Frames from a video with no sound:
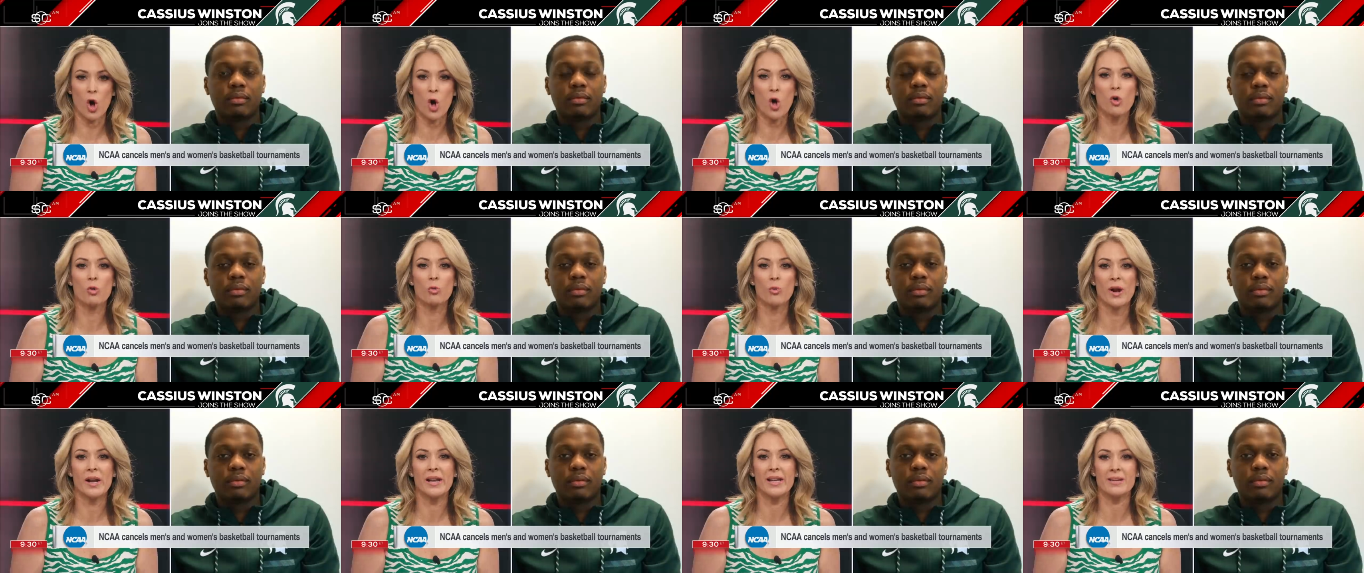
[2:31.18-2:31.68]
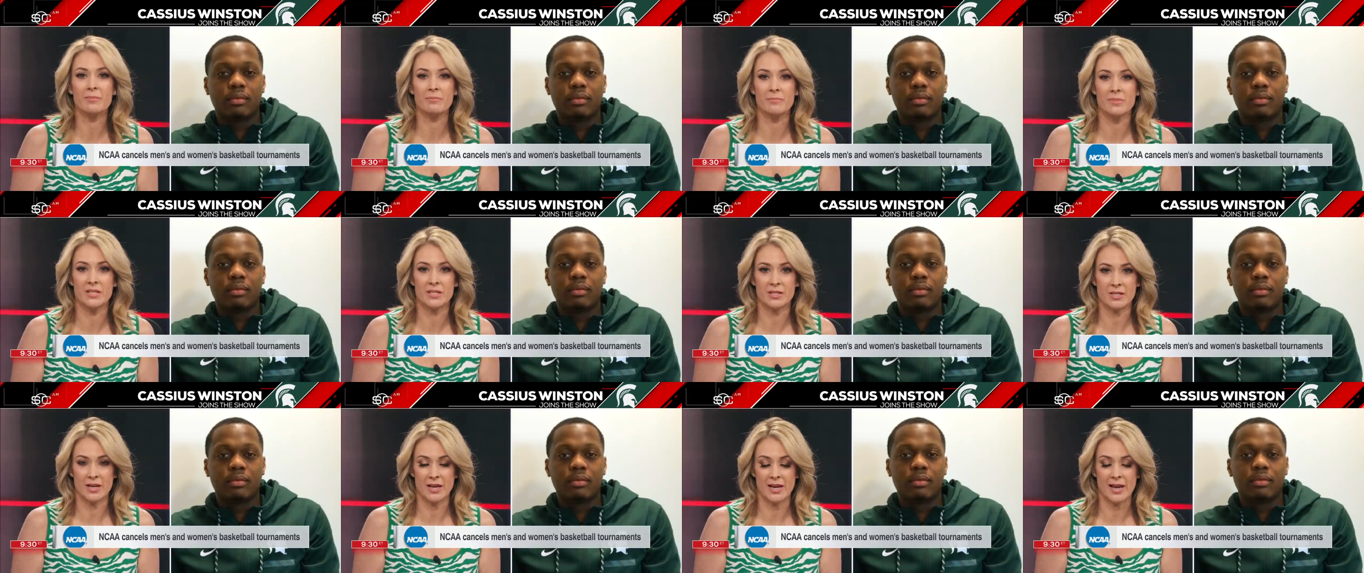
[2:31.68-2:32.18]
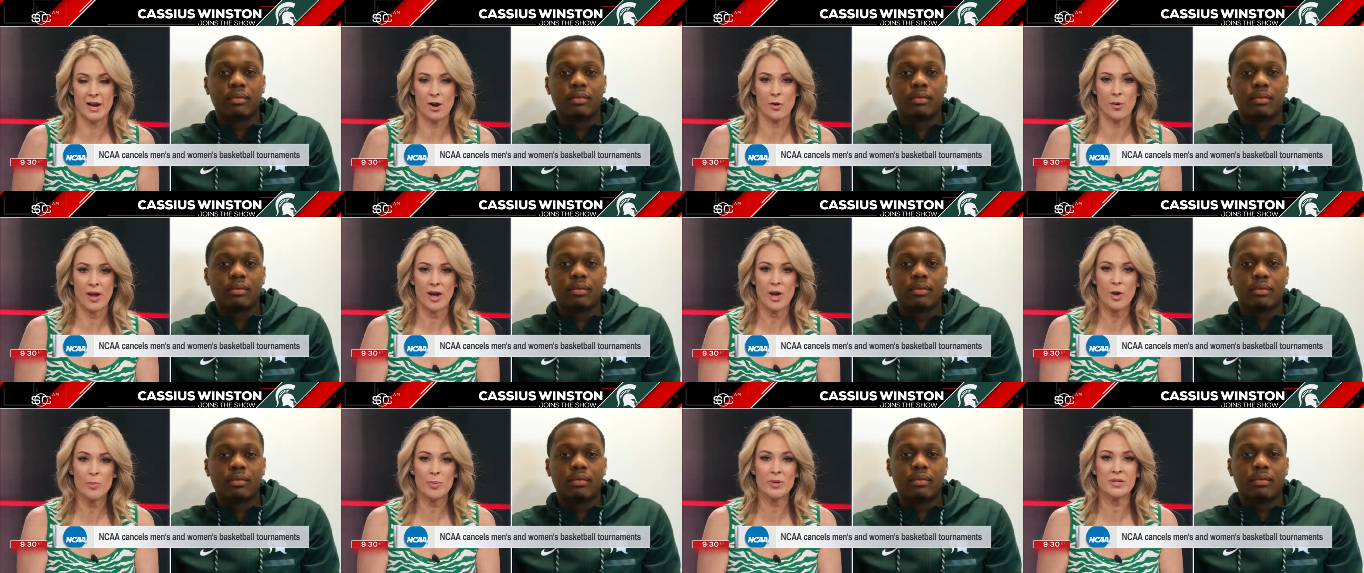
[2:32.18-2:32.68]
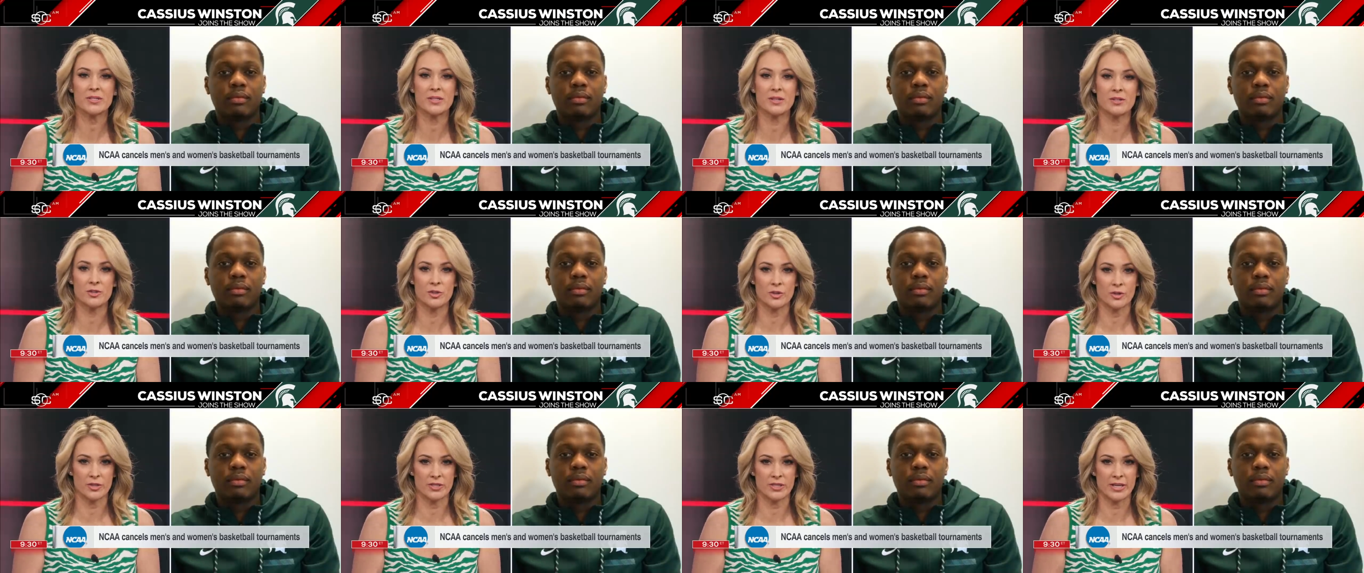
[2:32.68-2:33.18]
Speaker 1: already missing out. Help us
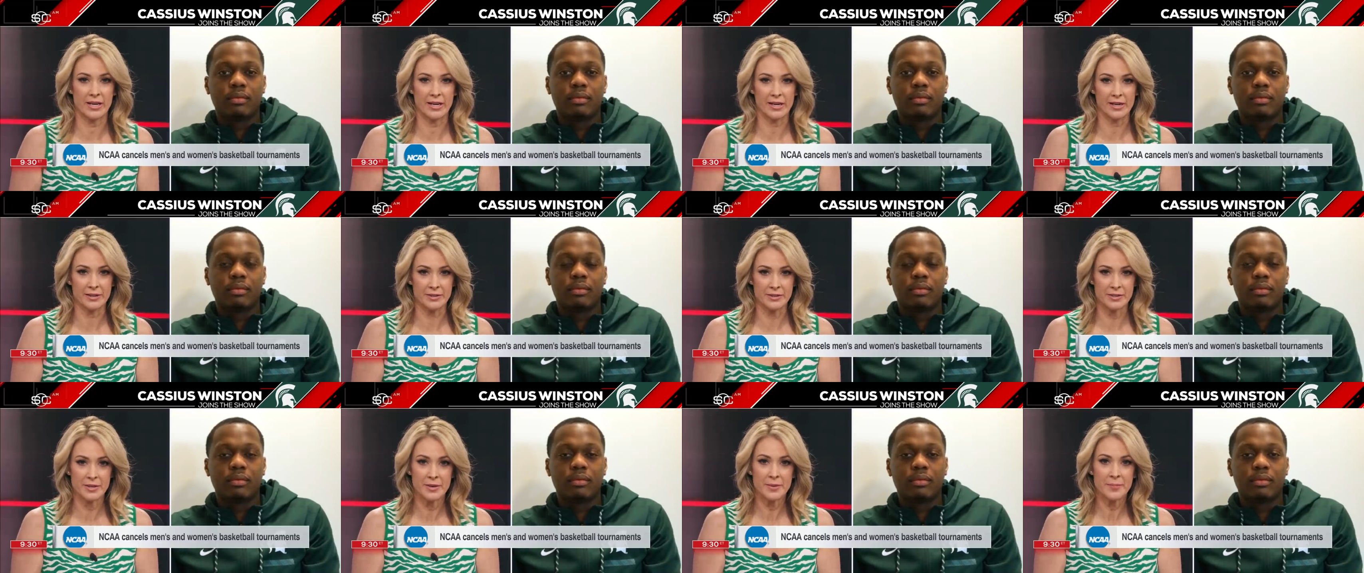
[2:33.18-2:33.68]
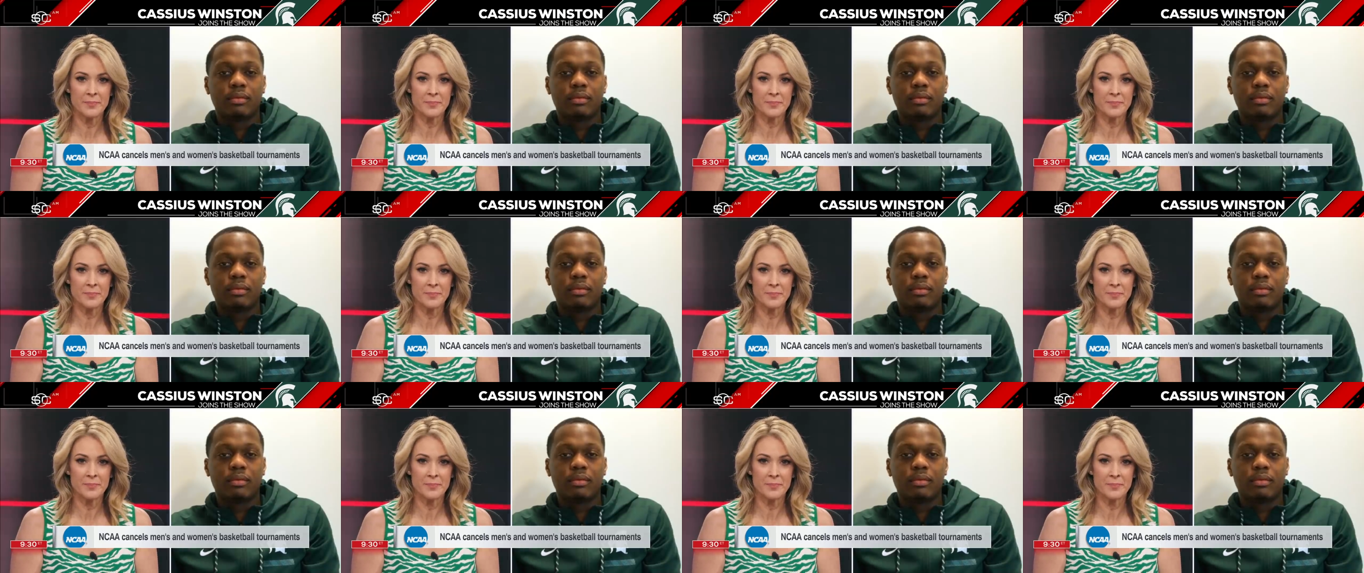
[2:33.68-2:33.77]
understand